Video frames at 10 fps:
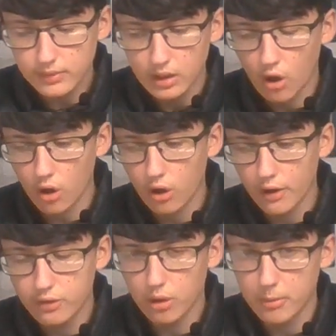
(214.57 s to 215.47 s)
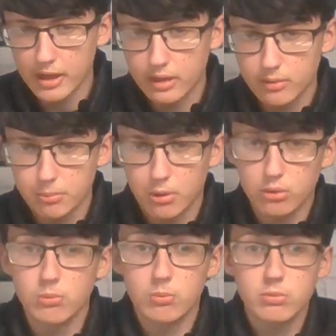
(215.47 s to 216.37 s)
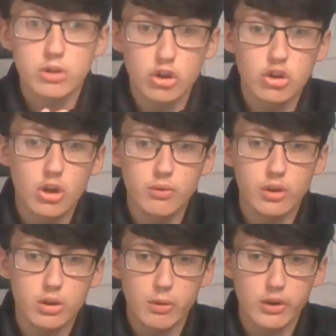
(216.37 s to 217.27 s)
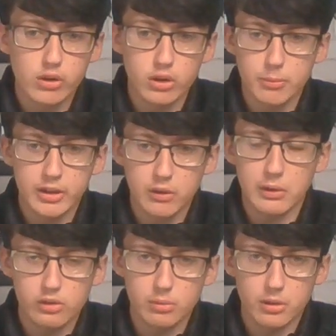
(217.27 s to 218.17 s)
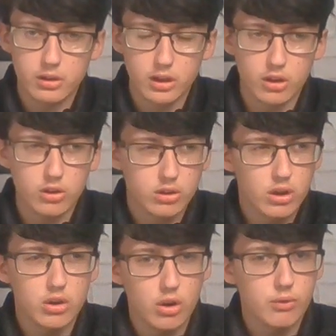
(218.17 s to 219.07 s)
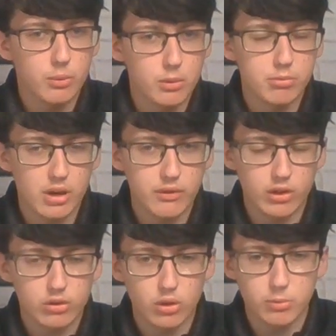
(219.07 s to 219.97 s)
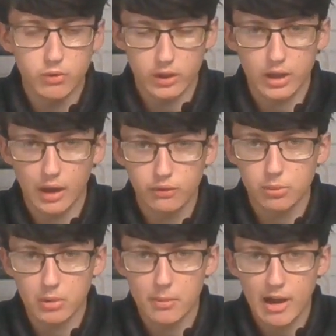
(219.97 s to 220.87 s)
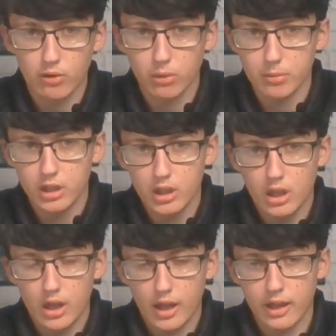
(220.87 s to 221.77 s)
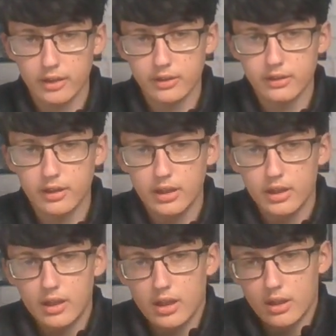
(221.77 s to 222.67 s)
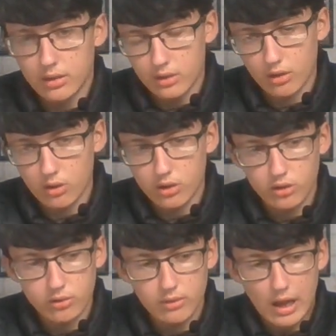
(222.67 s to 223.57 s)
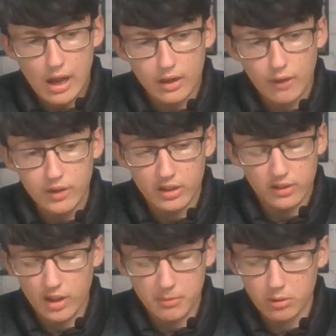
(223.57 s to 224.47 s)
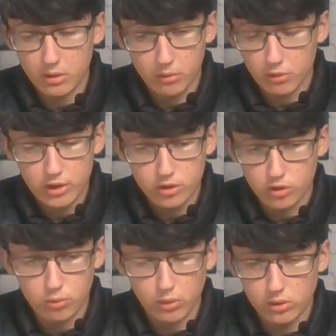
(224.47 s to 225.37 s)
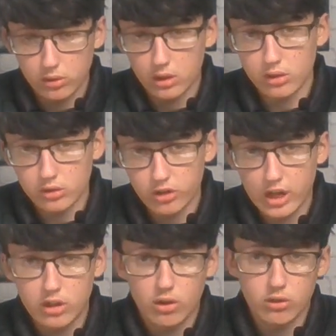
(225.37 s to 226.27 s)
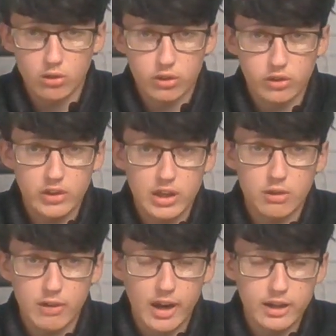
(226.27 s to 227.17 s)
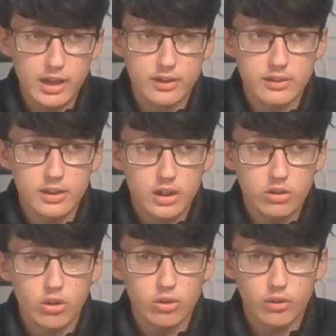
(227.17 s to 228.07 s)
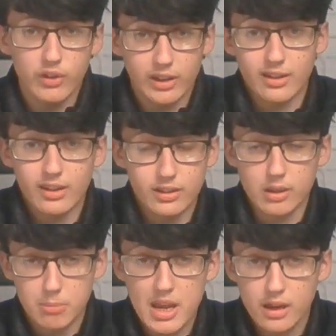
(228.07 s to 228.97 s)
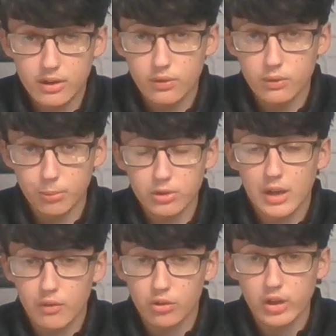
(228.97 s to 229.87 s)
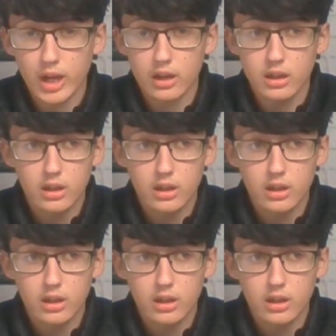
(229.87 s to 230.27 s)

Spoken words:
or have come in but you knew that they were going to be doing something. You knew from the previous clubs that they have something about them. And you look at, I think I said about Lewis Richards one, Jake Young, Odesina, Ryan East. Those are fantastic picks from Stephen Gent.